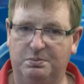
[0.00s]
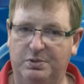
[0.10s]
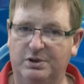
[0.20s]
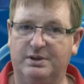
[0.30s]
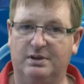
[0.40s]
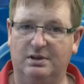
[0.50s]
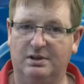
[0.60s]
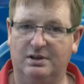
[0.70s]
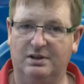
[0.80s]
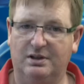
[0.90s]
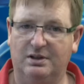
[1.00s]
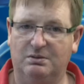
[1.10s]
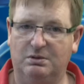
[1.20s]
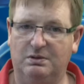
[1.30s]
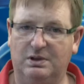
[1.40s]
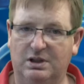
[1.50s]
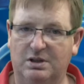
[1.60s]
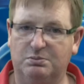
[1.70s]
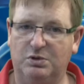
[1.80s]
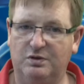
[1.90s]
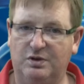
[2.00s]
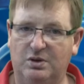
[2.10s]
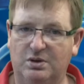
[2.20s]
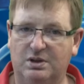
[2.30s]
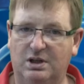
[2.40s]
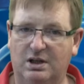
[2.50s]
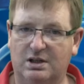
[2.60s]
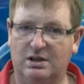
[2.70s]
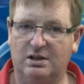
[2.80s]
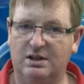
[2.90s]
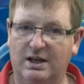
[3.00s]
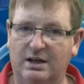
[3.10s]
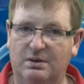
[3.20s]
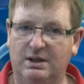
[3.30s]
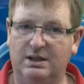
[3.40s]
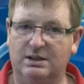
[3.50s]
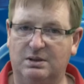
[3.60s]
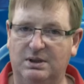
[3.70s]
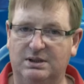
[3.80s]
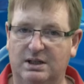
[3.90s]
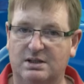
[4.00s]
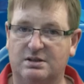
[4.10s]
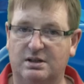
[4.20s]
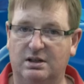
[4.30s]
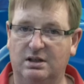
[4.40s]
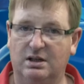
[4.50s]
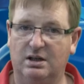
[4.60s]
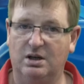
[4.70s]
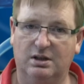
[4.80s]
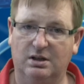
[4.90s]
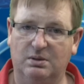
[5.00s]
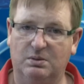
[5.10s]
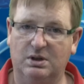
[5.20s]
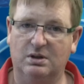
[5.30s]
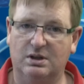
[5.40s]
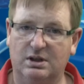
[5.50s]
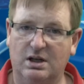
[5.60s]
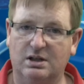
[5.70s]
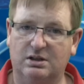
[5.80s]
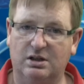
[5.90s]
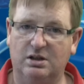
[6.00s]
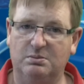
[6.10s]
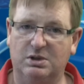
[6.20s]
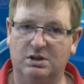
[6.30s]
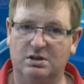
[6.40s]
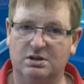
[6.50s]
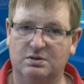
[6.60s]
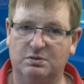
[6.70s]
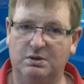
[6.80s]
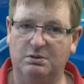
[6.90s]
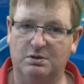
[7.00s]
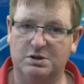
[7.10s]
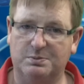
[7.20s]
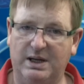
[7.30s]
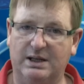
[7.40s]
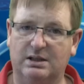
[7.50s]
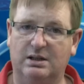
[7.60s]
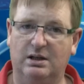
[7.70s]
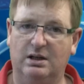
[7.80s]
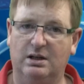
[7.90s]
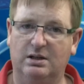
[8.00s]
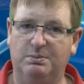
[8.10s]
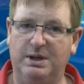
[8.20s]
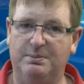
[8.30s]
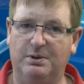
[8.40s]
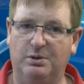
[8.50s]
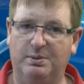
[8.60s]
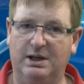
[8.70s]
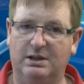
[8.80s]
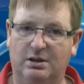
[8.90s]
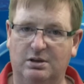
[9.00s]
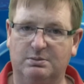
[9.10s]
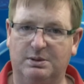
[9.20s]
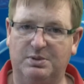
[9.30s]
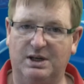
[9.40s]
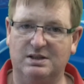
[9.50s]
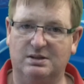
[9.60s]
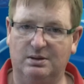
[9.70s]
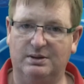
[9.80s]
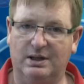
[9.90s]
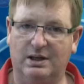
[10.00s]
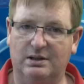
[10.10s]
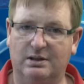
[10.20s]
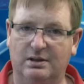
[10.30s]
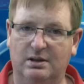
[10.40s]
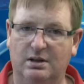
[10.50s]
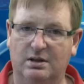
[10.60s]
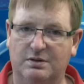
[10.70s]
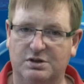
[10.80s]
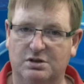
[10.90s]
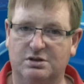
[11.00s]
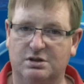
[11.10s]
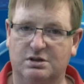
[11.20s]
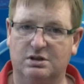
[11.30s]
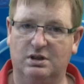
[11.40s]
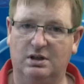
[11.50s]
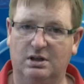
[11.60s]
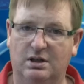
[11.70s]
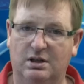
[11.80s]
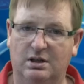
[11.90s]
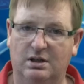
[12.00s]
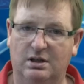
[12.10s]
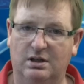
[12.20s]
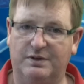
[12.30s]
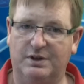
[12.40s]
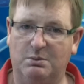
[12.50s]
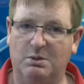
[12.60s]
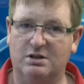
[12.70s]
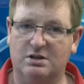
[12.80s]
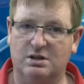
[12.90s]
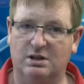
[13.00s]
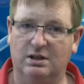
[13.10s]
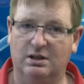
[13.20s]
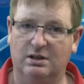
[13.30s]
but we will not move on and allow the IRA to write the history. We're going to knock it down because we respect the people who paid the ultimate price in Northern Ireland for justice and for democracy.